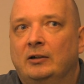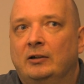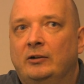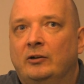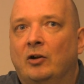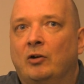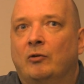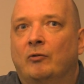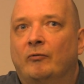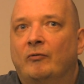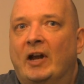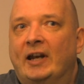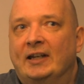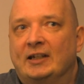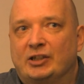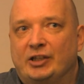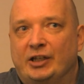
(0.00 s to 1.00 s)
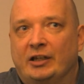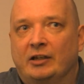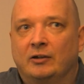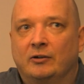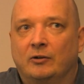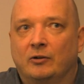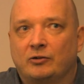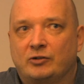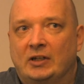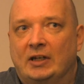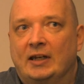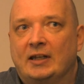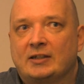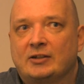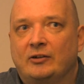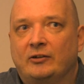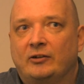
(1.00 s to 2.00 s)
non-vanishing
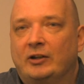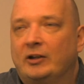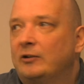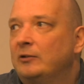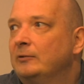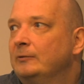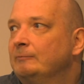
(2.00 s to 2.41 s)
oscillation there.